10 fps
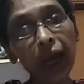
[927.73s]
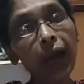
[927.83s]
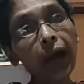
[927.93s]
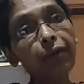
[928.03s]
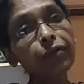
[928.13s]

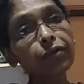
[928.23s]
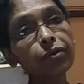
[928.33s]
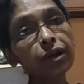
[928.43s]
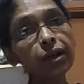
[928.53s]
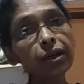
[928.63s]
have to
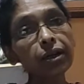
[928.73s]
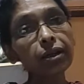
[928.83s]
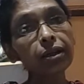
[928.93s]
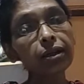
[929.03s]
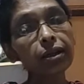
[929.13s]
learn
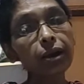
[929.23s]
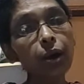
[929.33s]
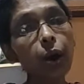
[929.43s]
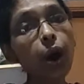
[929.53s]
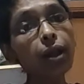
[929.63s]

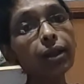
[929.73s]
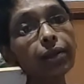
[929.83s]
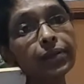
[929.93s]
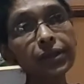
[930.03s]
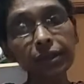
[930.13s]
all
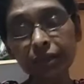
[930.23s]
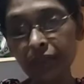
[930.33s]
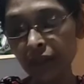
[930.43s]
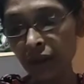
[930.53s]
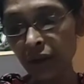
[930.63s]
the words
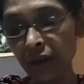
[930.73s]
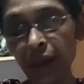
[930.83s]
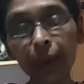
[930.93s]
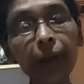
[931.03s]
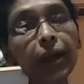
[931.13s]
that are
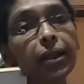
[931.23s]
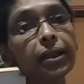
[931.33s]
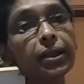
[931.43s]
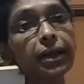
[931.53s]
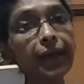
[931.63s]
given in
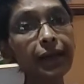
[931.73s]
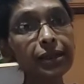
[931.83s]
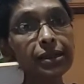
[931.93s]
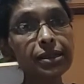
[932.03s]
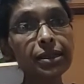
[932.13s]
the
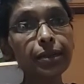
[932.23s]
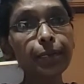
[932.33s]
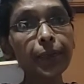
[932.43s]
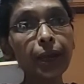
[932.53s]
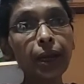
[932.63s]
text,
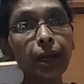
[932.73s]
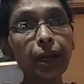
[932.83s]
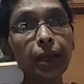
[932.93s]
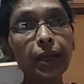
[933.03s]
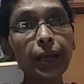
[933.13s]

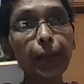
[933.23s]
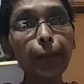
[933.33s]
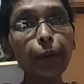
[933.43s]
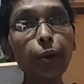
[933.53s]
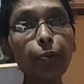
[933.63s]
the
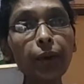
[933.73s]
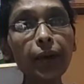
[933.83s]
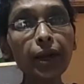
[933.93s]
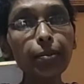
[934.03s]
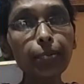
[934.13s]

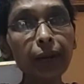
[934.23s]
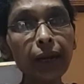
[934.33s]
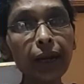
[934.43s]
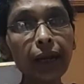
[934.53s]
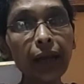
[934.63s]
appropriate
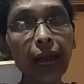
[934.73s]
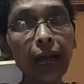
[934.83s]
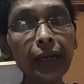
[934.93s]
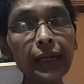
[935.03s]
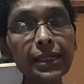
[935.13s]
meaning
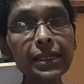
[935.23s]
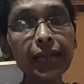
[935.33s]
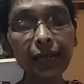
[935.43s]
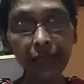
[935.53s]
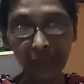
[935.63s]
and its
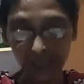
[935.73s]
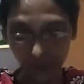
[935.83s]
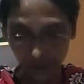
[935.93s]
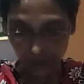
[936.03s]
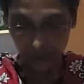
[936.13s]
correct
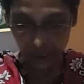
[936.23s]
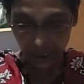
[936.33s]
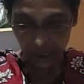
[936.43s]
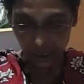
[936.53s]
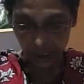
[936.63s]

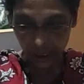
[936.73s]
usage.